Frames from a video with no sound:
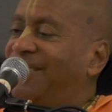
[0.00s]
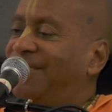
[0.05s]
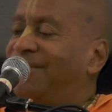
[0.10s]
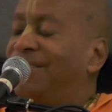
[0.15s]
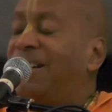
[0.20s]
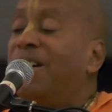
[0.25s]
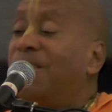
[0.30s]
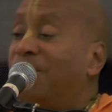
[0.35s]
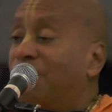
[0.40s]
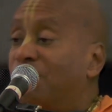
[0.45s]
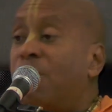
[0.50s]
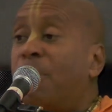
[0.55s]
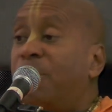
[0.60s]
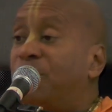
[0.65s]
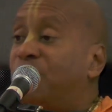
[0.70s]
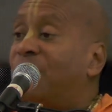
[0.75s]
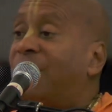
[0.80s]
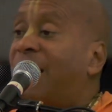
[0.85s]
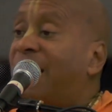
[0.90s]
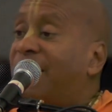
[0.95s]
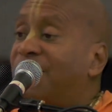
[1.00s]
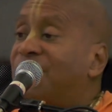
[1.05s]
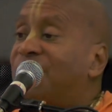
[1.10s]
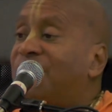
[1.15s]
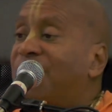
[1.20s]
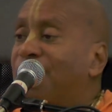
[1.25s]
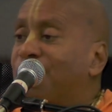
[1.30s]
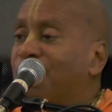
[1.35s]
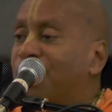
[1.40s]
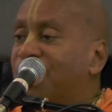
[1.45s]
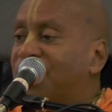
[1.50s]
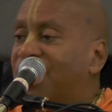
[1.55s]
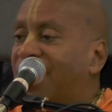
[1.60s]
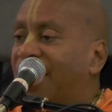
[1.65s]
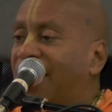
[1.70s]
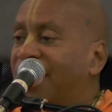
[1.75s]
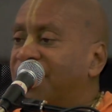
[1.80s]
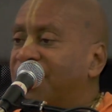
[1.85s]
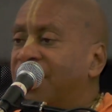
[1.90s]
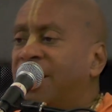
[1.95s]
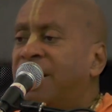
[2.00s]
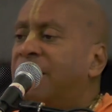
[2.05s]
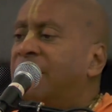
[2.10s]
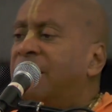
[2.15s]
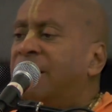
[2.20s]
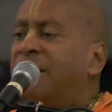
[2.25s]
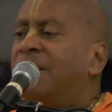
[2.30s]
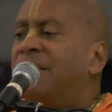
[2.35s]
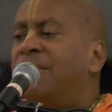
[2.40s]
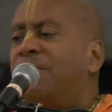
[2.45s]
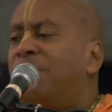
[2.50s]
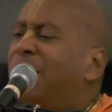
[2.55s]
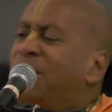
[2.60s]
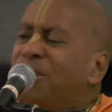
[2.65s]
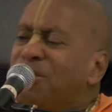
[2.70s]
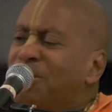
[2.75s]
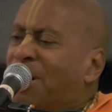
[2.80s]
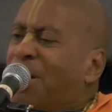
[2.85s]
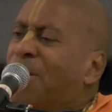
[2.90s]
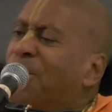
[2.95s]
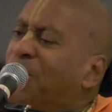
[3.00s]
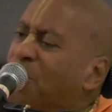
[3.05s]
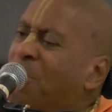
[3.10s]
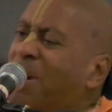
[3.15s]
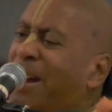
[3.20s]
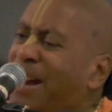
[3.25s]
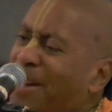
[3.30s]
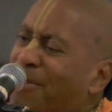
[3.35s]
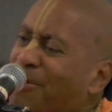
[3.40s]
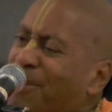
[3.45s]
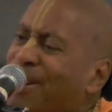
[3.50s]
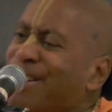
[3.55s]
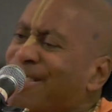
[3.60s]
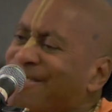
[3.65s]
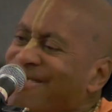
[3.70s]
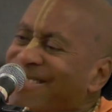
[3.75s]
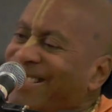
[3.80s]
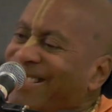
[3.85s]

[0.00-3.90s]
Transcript: Well, what would you like us to emphasize? Well, you know, the whatever.